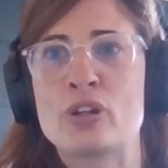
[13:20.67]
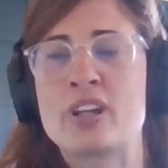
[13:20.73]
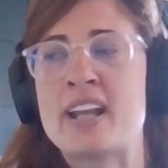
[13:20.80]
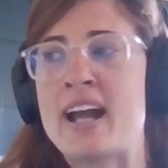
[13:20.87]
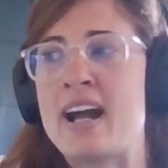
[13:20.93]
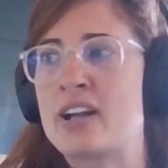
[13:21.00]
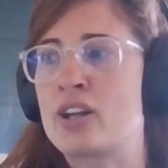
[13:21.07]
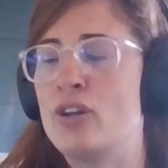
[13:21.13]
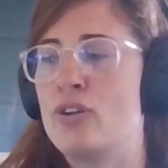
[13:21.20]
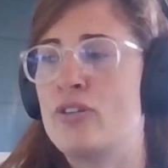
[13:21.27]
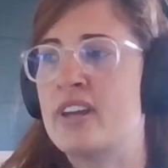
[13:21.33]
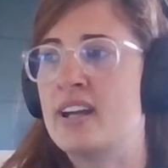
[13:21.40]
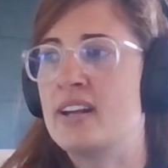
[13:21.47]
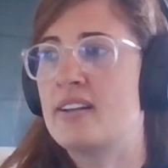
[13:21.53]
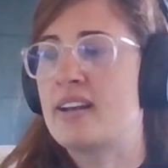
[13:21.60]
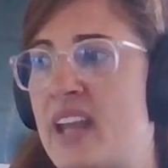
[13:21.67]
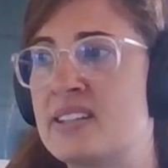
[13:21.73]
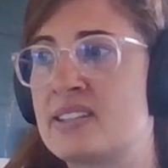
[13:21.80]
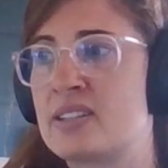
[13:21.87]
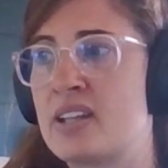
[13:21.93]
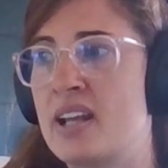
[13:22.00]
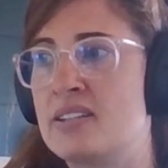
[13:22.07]
could argue that
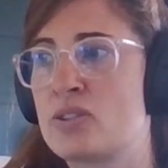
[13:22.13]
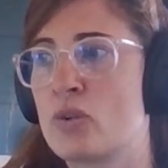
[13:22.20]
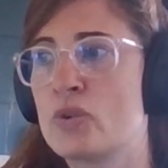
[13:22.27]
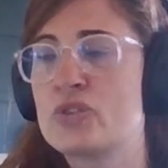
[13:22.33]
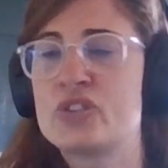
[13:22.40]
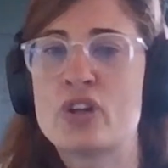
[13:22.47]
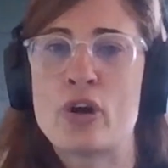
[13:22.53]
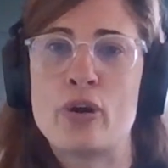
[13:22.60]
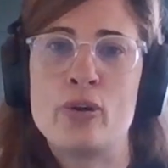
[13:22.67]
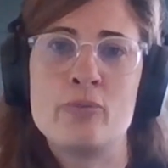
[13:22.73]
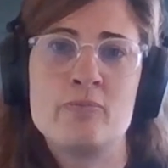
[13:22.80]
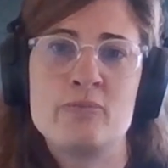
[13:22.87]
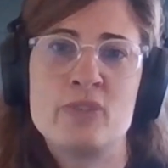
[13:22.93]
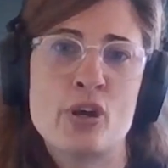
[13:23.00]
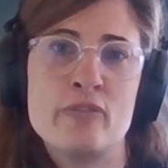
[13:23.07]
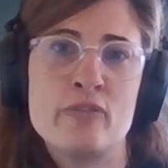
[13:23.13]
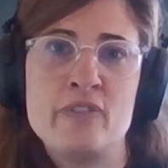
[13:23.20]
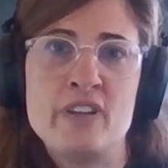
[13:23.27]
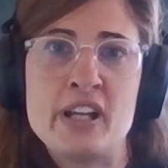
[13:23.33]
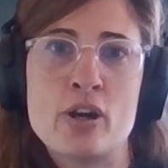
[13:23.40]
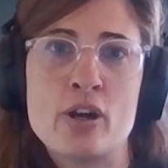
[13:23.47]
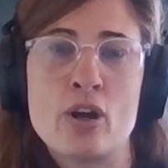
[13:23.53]
it's also,
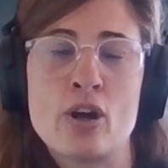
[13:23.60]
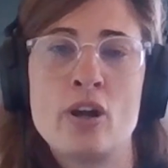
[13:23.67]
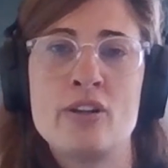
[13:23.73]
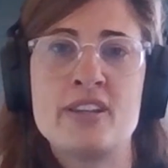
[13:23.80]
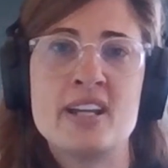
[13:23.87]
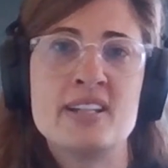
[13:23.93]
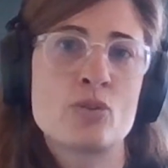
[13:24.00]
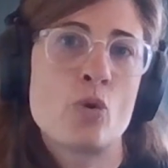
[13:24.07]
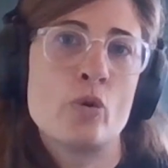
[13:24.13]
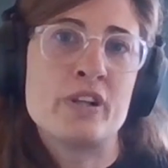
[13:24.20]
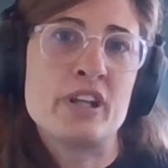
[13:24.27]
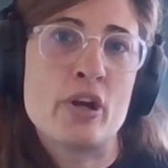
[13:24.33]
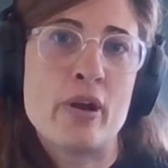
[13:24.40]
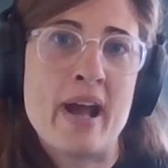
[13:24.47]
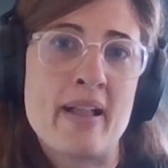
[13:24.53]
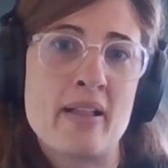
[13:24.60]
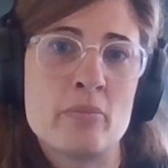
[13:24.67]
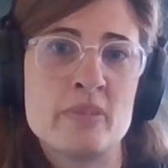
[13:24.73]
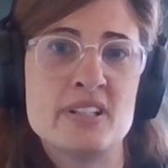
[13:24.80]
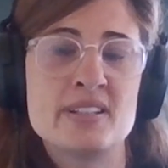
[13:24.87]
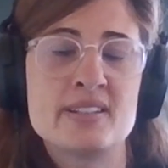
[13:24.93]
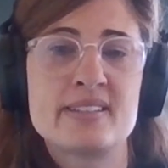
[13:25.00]
video, there's audio
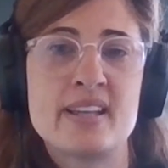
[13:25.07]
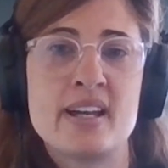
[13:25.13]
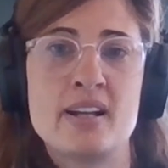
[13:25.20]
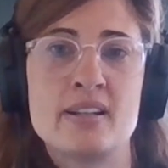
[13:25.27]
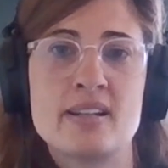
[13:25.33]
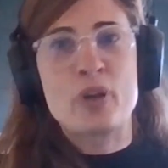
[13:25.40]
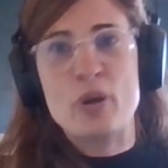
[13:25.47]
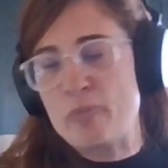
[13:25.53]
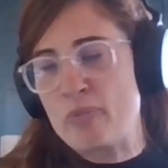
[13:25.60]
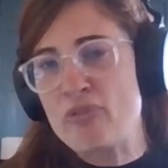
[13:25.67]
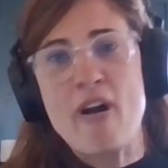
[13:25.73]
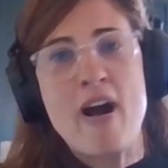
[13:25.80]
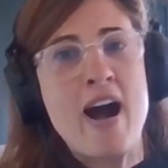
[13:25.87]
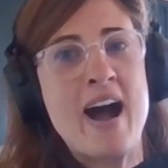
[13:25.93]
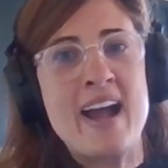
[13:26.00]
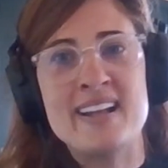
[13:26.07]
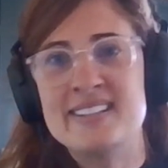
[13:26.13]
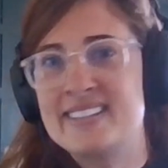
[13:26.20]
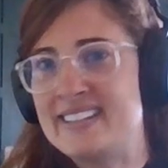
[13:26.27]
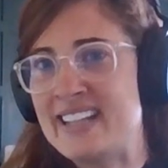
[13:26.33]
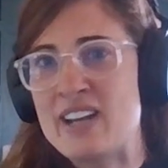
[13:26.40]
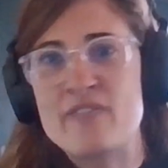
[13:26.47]
elements that
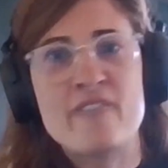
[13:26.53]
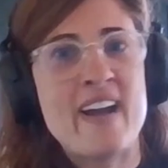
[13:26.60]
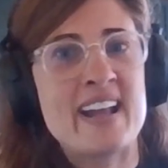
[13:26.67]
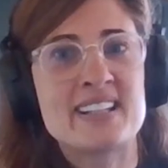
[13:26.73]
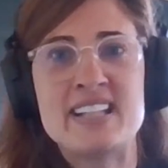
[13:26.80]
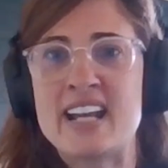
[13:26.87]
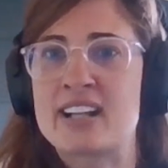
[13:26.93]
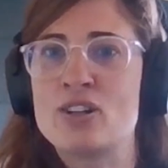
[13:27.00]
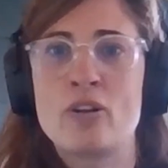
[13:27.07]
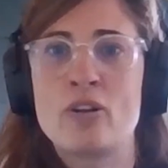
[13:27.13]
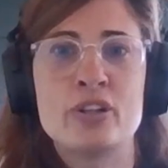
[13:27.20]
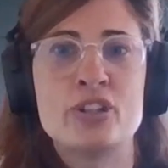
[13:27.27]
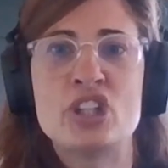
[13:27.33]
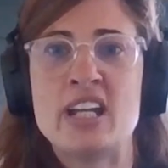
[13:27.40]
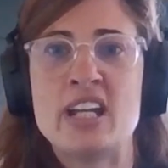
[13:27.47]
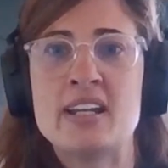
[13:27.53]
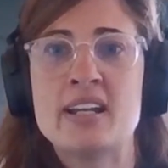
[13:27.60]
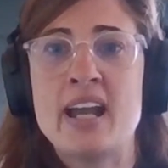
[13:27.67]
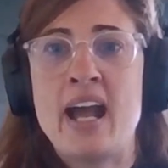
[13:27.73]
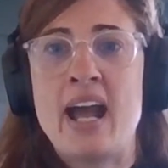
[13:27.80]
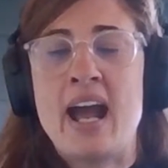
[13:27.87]
comprise deepfake technology.